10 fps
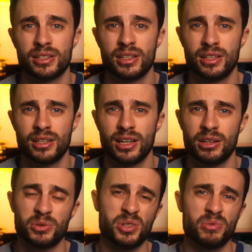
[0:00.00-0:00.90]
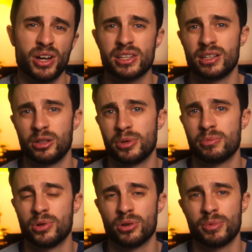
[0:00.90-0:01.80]
And I also write a little bit
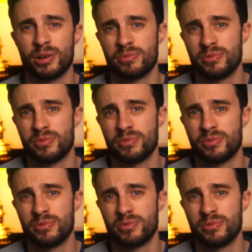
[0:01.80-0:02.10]
more about